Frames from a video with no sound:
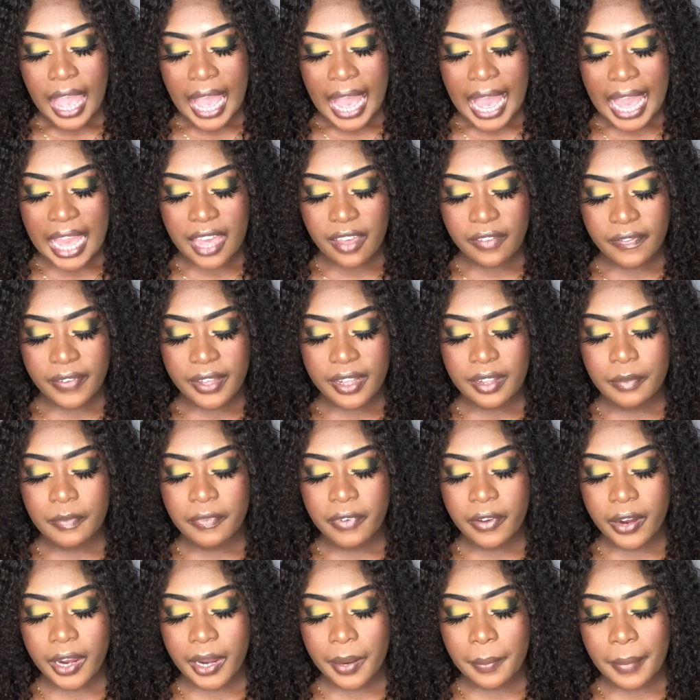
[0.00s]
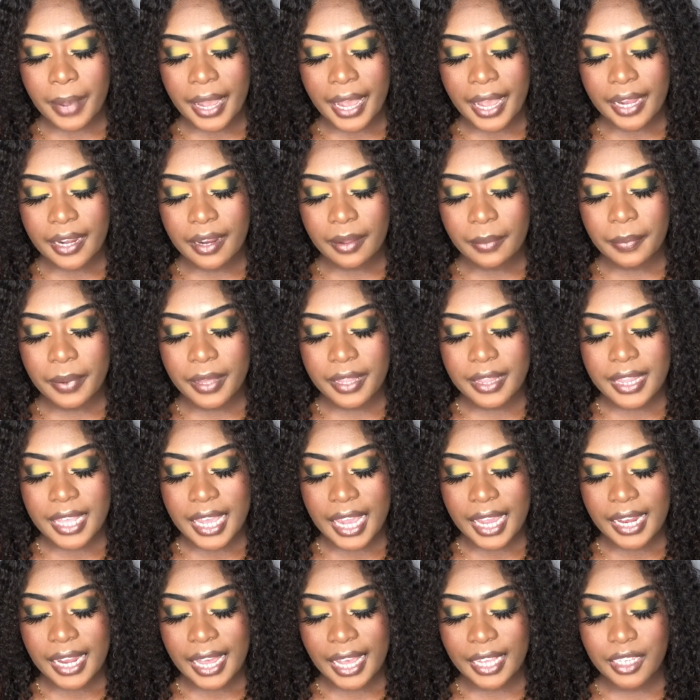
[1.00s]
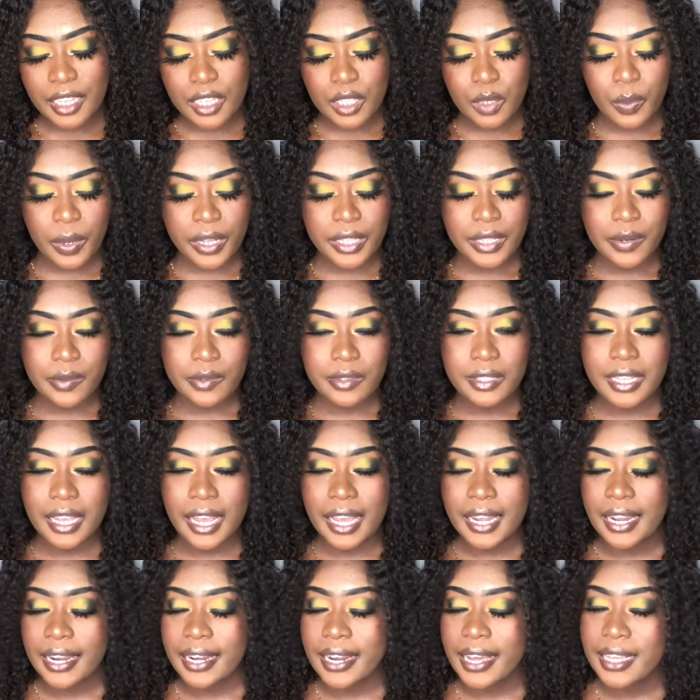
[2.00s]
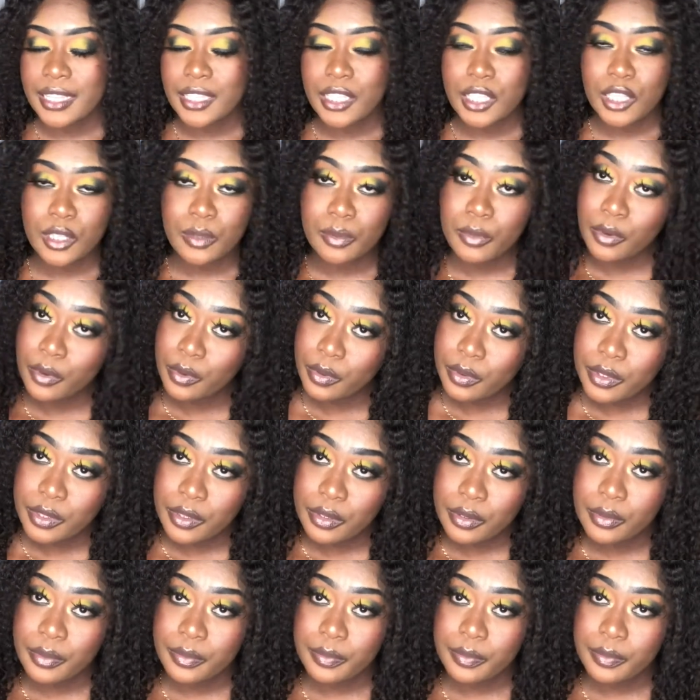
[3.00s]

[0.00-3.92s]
I felt very bad, but then I just went outside and I smoked.